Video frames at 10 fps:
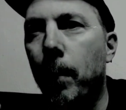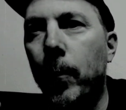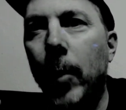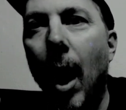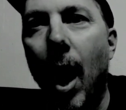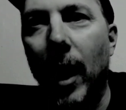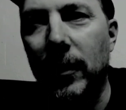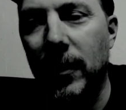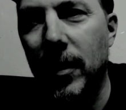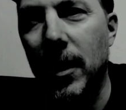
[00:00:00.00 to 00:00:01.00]

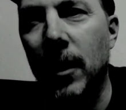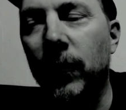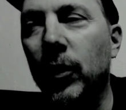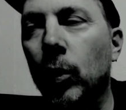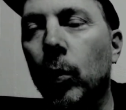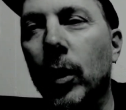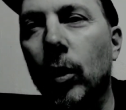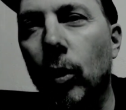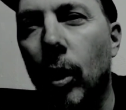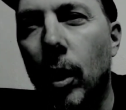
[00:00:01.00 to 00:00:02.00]
bought, if you
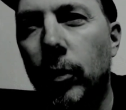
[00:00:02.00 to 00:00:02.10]
will,